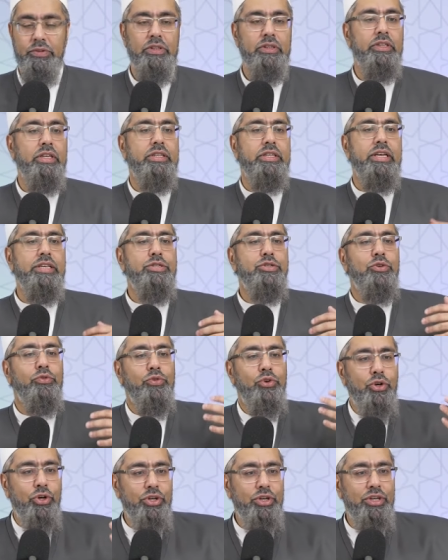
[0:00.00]
The test of
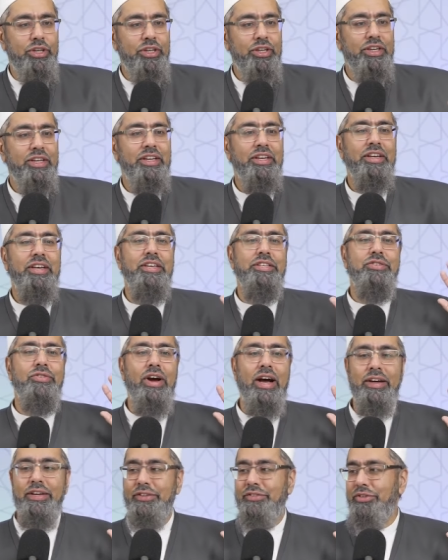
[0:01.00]
good is
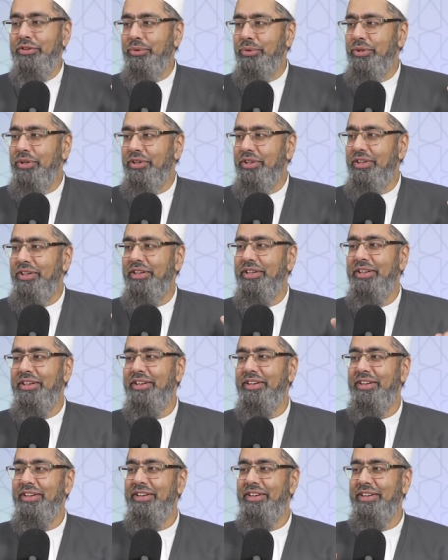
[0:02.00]
gratitude.
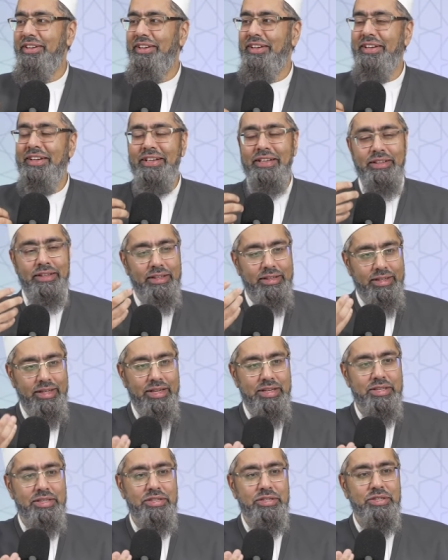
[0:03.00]
The
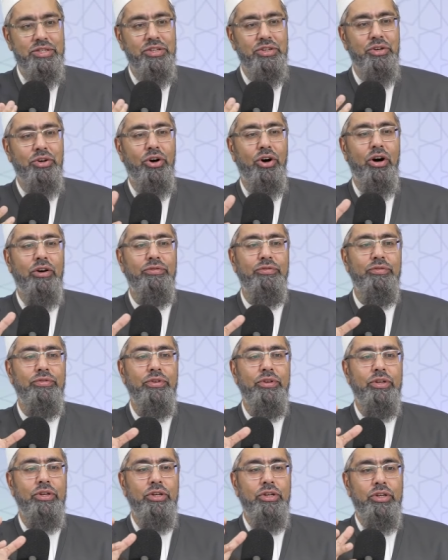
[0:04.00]
test of
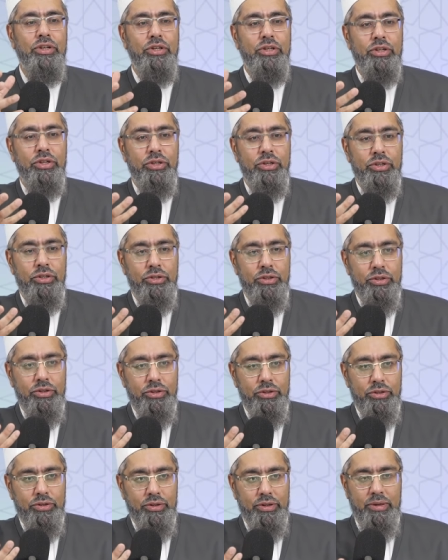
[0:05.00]

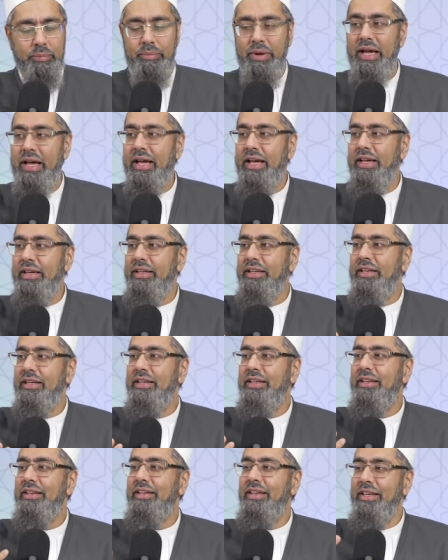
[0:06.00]
the bad
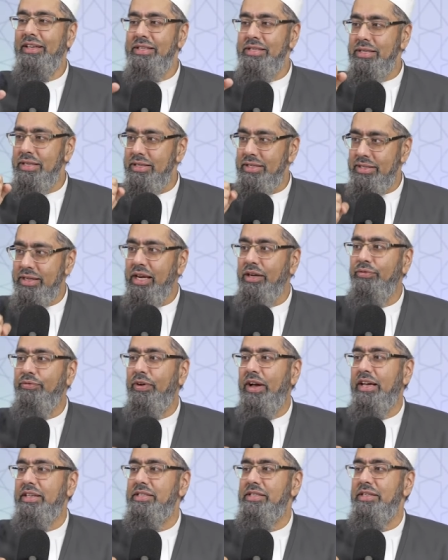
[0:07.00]
is
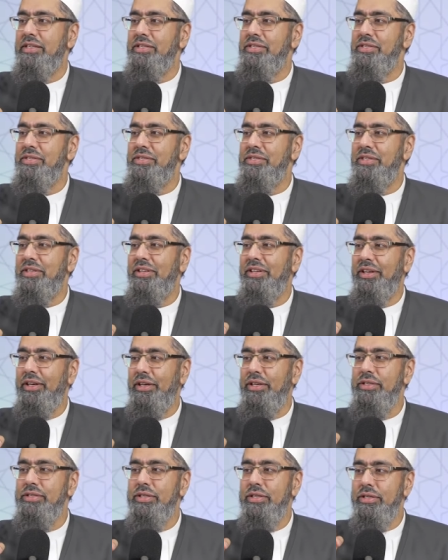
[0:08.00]
steadfastness,
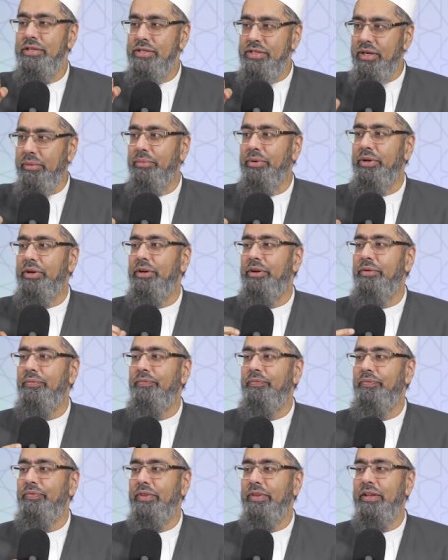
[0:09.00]
is sabr,
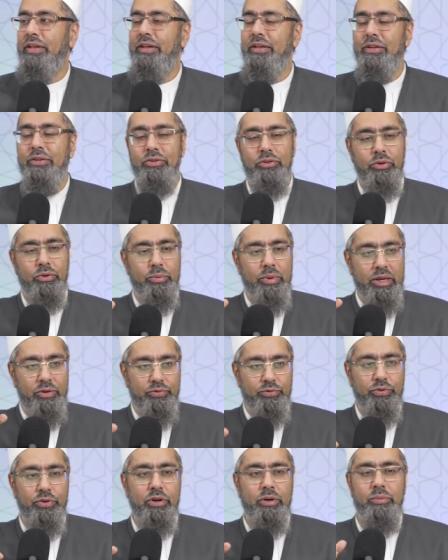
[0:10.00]
to remain
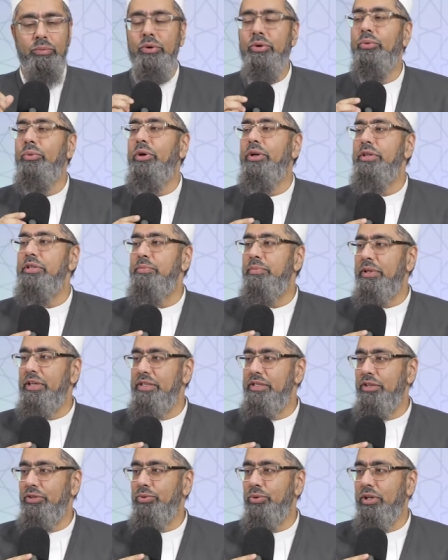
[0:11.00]
firm on what is
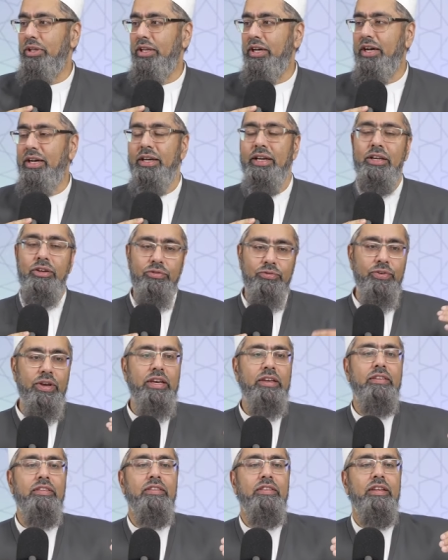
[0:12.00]
pleasing to Allah in
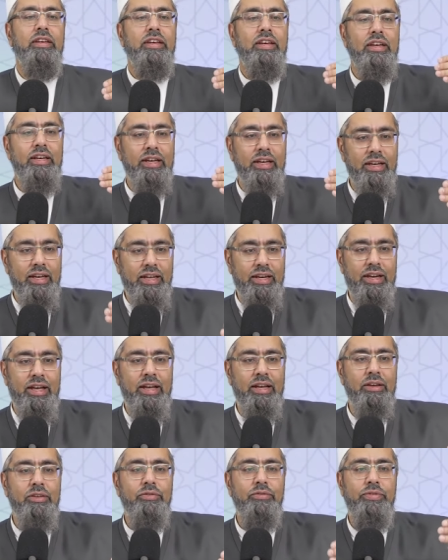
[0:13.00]
faith and
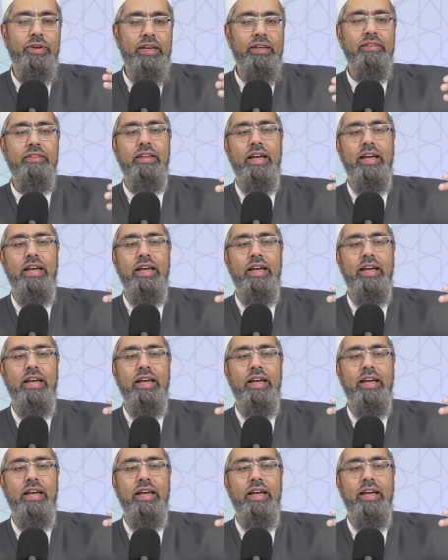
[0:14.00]
faith,